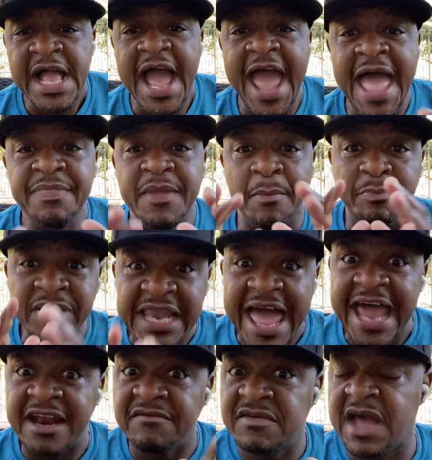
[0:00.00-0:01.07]
and the
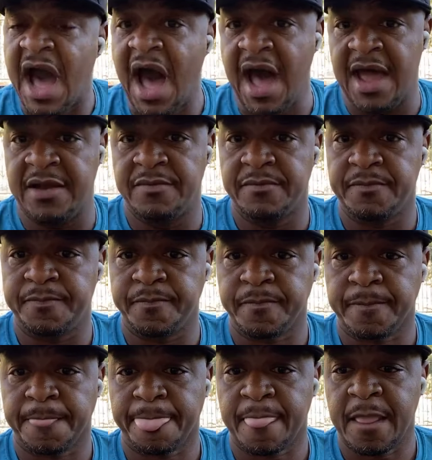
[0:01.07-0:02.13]
plan of God.
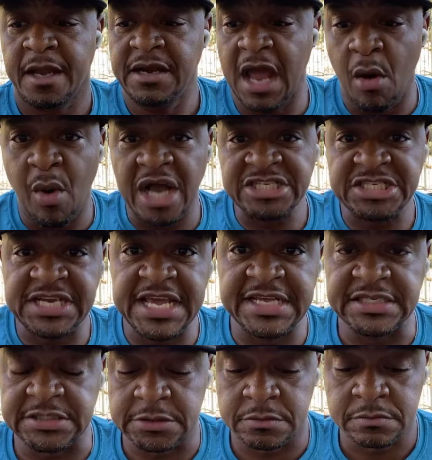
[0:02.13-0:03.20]
Now, watch
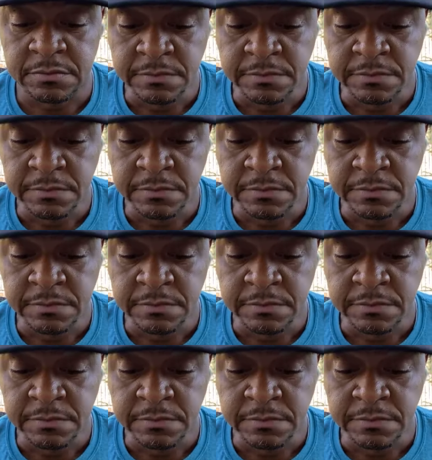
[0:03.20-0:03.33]
this.